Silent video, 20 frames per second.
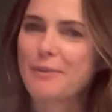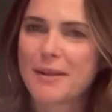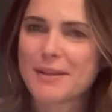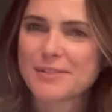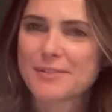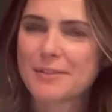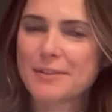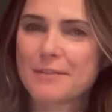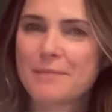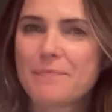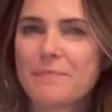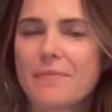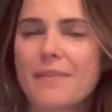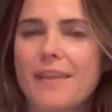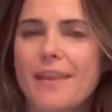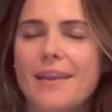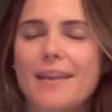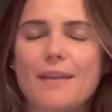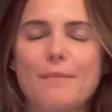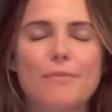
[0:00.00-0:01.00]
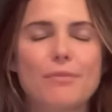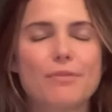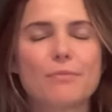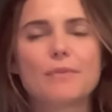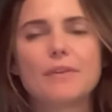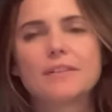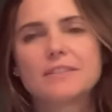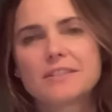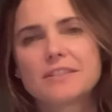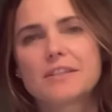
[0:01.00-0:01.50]
Russell, and I'm
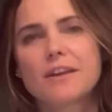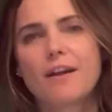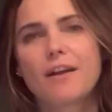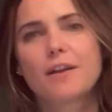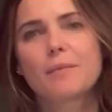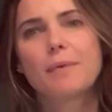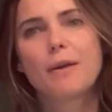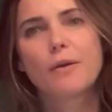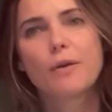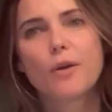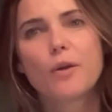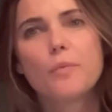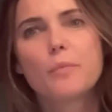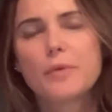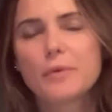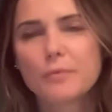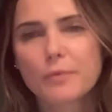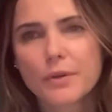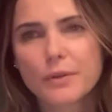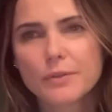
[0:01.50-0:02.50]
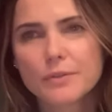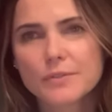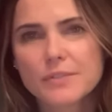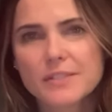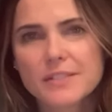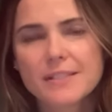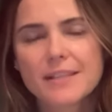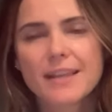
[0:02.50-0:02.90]
thrilled to talk about Open Roads,